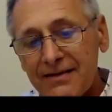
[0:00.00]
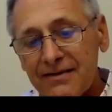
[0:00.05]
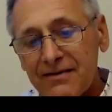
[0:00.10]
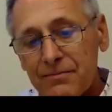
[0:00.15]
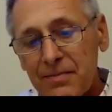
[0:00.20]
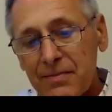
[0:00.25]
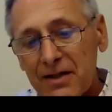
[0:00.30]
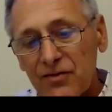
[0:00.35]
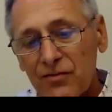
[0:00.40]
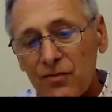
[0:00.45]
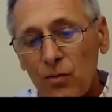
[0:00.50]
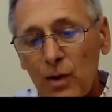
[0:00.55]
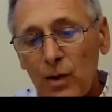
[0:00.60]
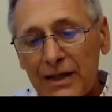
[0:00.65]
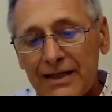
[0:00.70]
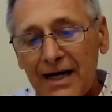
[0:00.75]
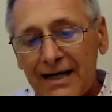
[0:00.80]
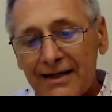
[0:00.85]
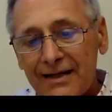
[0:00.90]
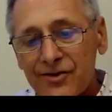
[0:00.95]
about
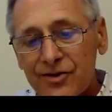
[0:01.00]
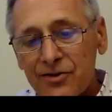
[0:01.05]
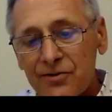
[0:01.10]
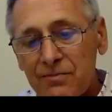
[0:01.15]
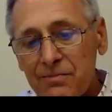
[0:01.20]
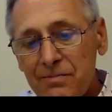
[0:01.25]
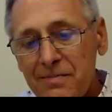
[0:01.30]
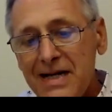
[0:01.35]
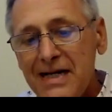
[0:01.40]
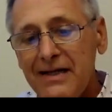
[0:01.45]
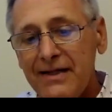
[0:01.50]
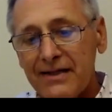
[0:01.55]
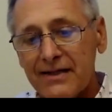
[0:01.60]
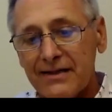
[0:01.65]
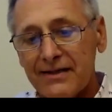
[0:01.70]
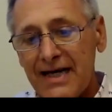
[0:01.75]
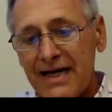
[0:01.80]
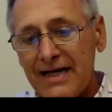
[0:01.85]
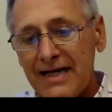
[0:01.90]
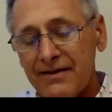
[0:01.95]
100
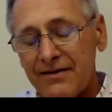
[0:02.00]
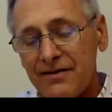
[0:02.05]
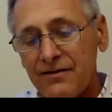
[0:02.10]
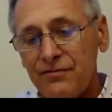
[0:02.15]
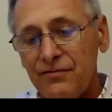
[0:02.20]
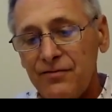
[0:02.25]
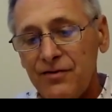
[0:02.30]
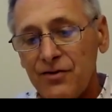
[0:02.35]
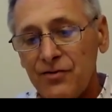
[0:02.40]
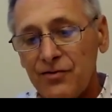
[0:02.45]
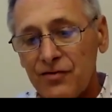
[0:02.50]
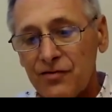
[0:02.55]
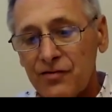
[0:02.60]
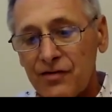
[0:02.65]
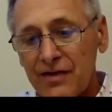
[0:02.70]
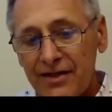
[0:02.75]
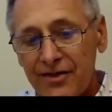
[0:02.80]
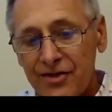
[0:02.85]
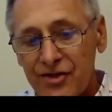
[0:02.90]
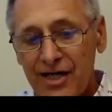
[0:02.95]
million active
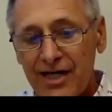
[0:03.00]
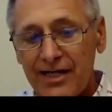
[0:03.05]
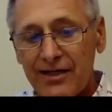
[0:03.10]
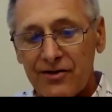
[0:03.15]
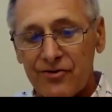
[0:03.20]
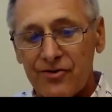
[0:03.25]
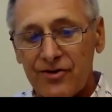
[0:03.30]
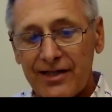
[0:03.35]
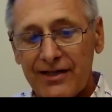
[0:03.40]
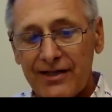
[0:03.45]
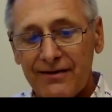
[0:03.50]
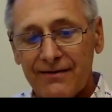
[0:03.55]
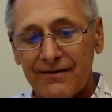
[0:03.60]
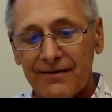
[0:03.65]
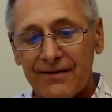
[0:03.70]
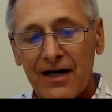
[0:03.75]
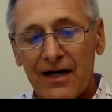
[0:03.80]
users in January,